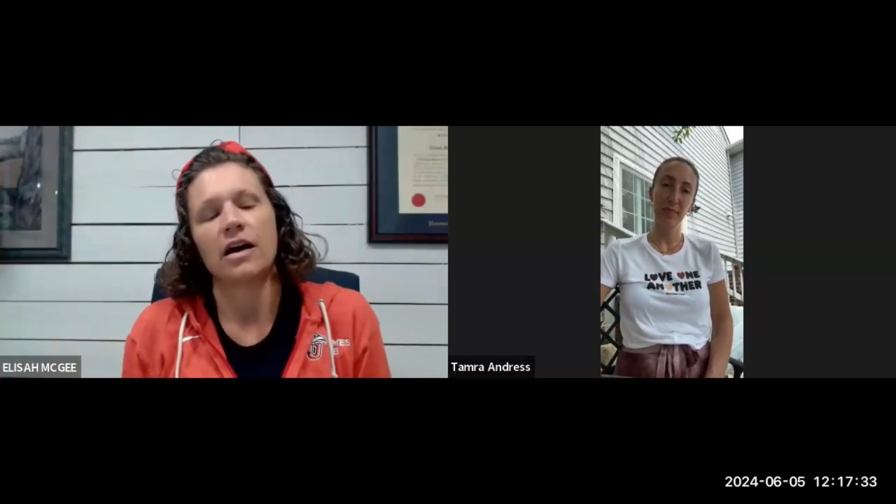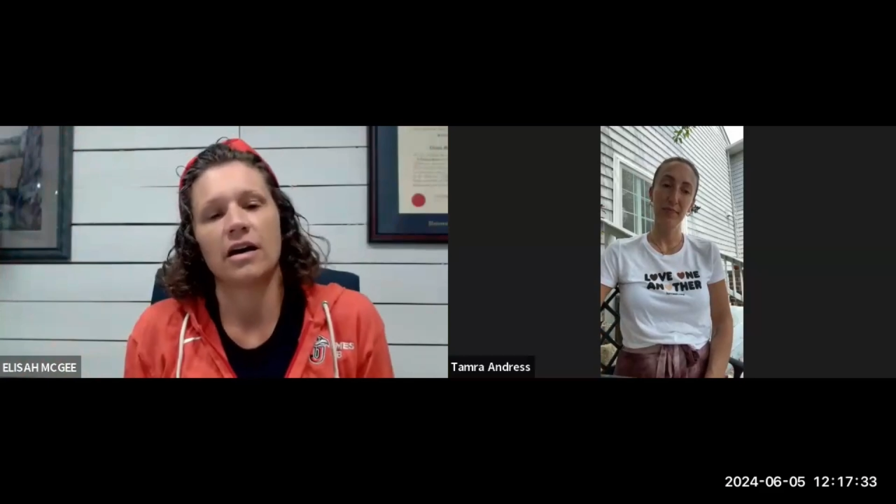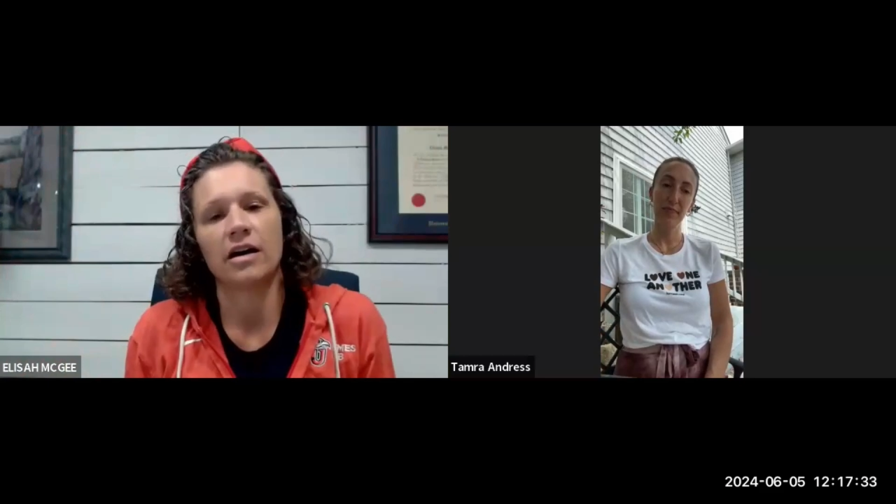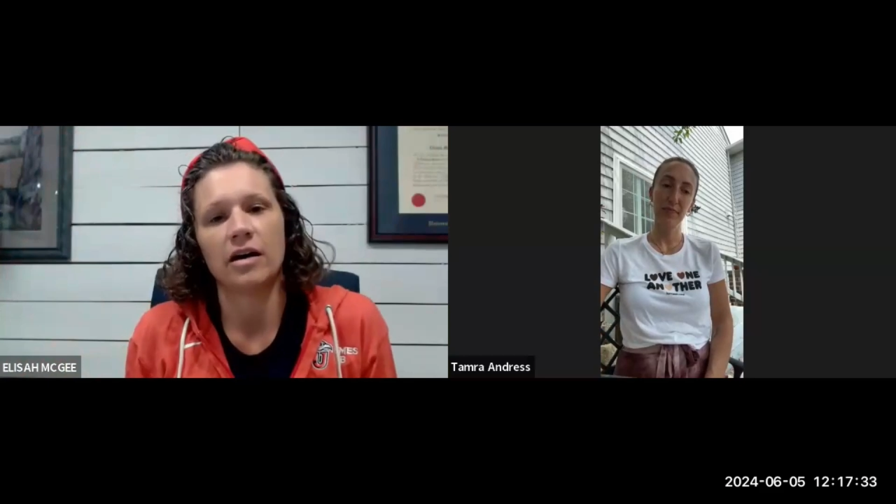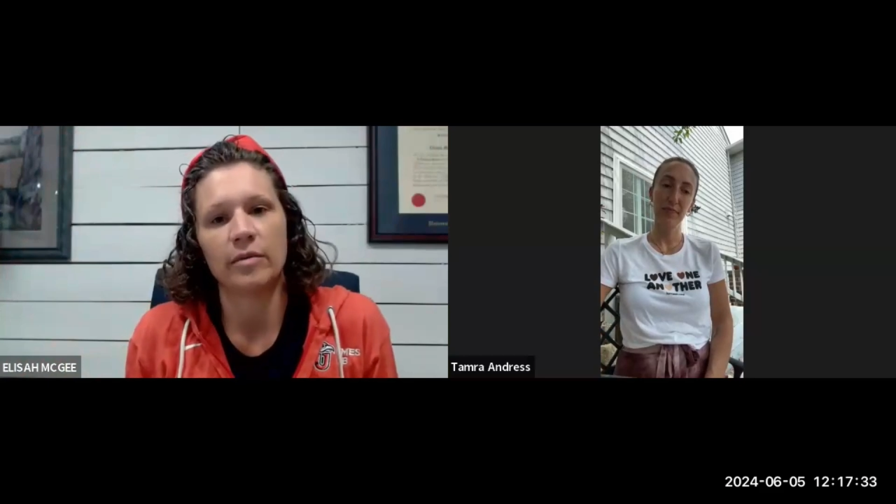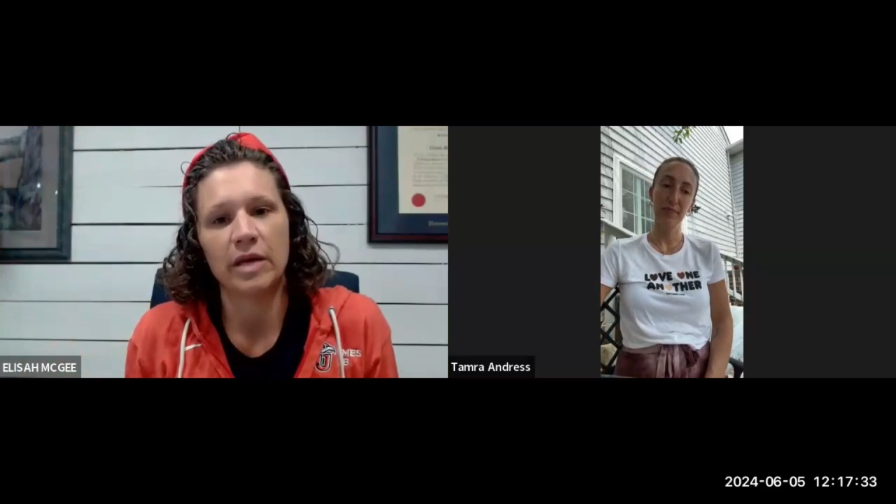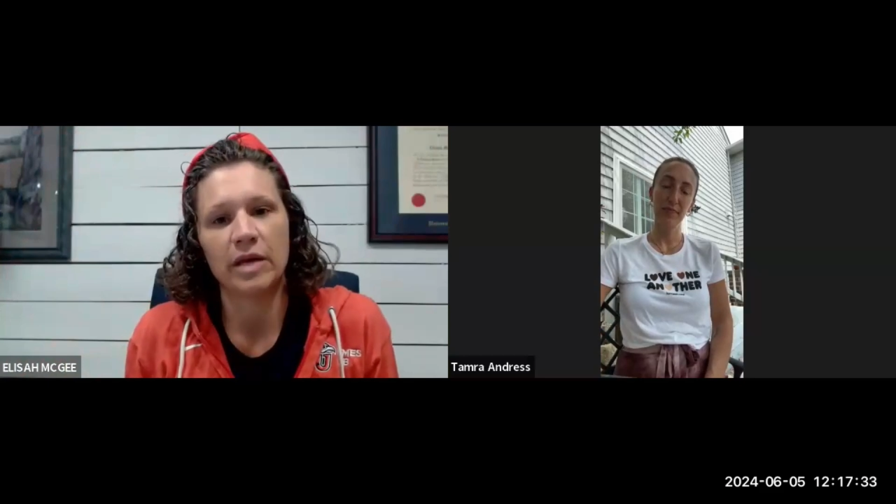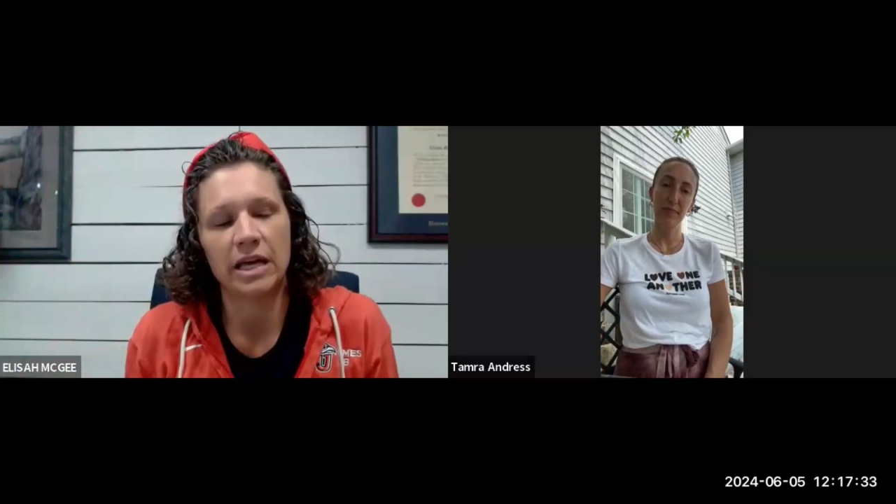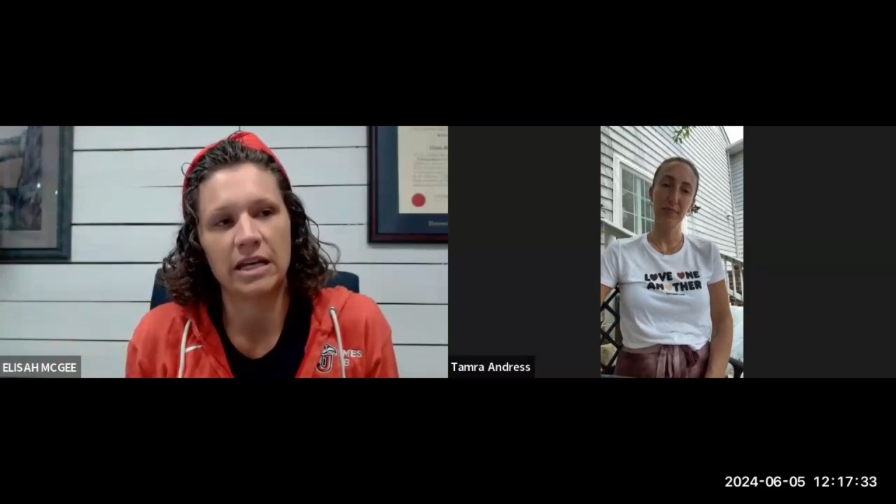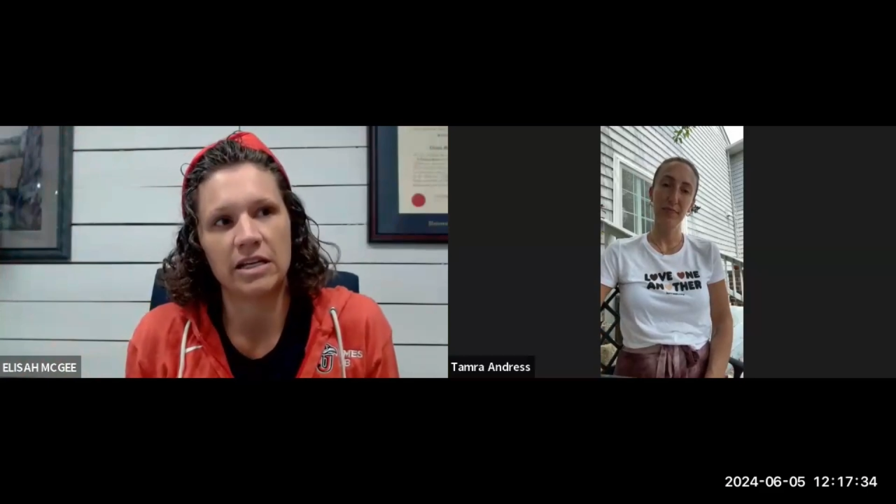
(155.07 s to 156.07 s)
And
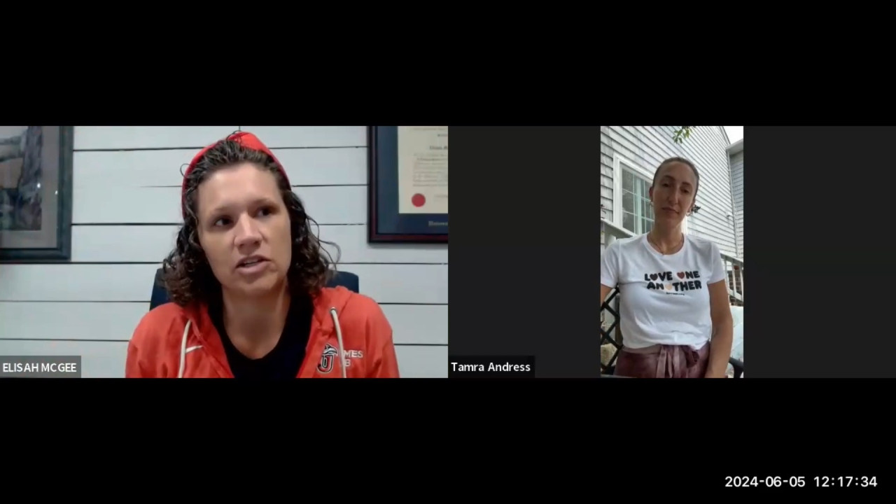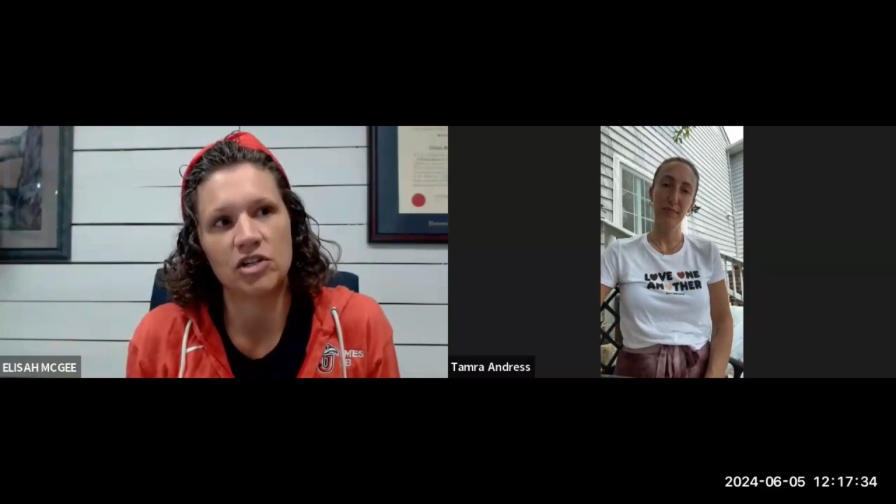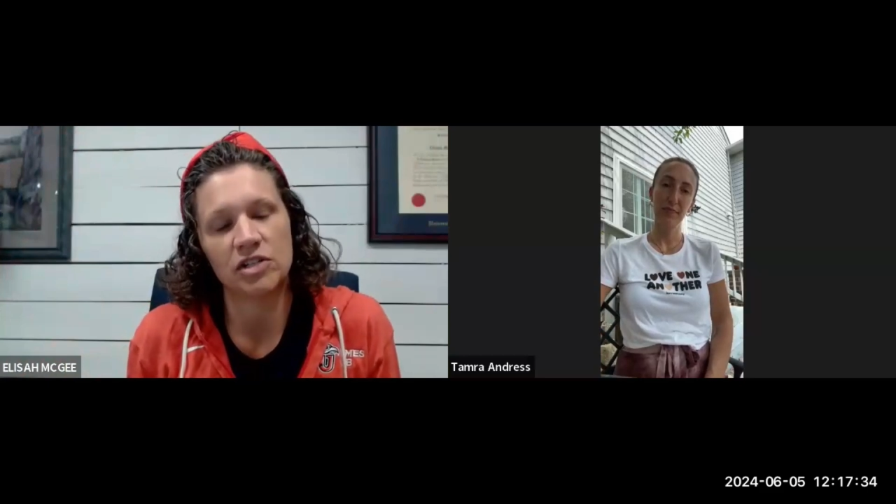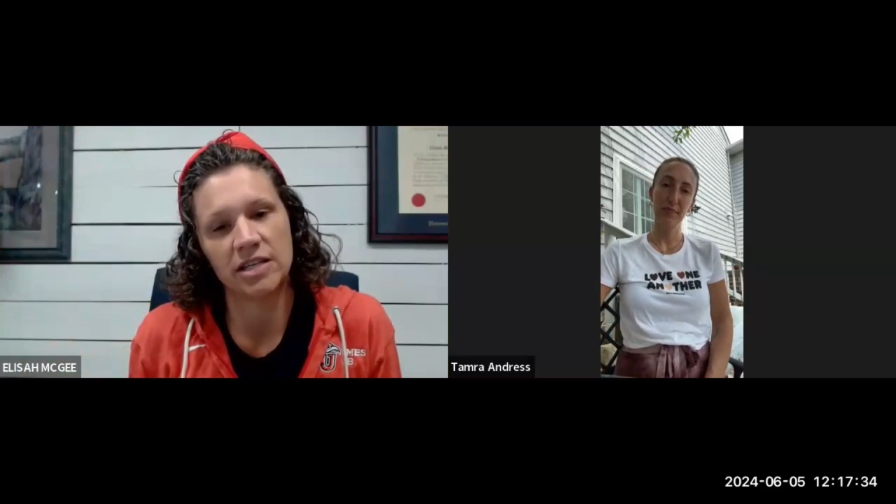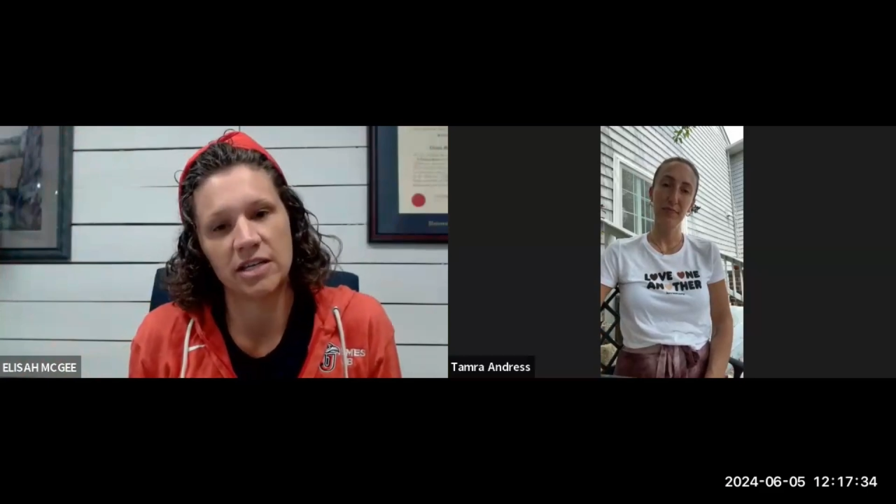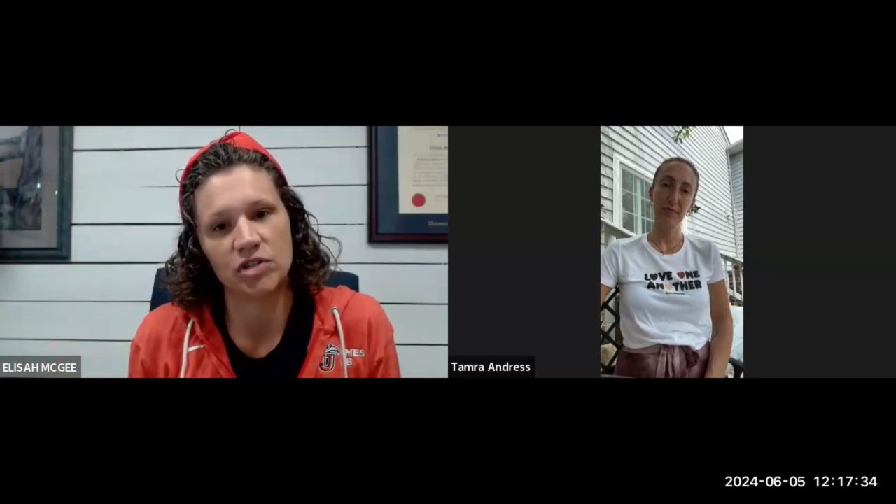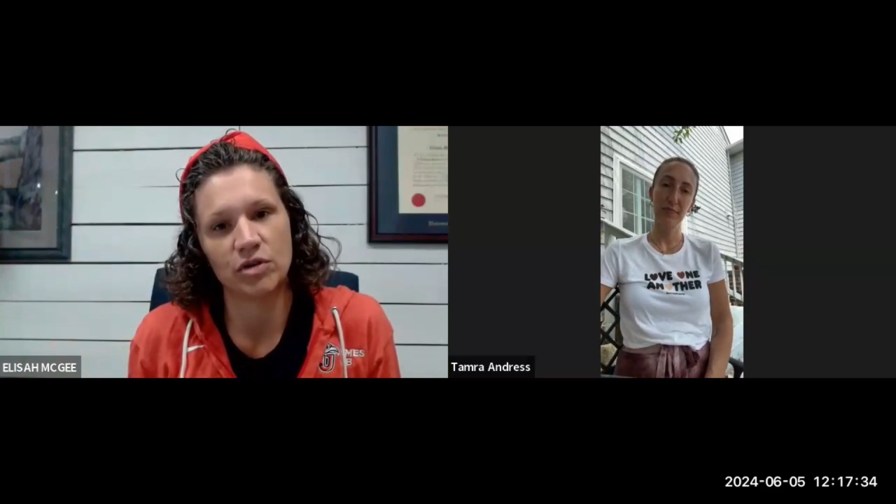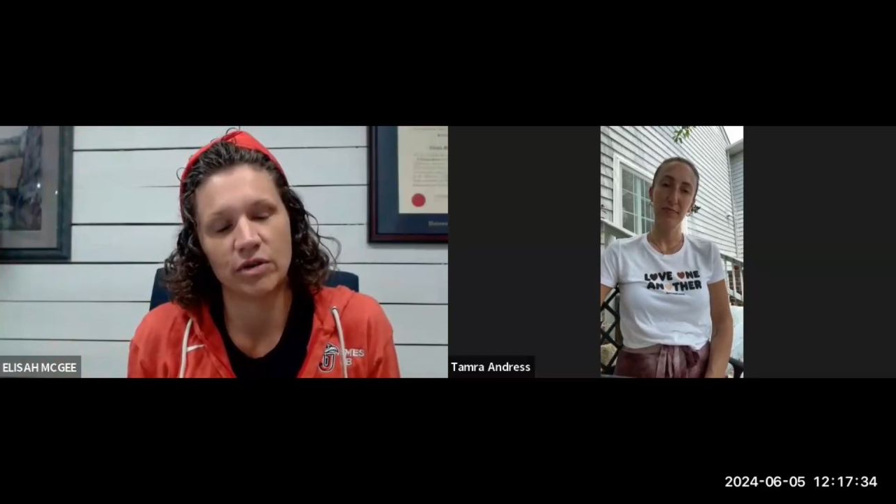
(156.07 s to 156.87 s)
it just gives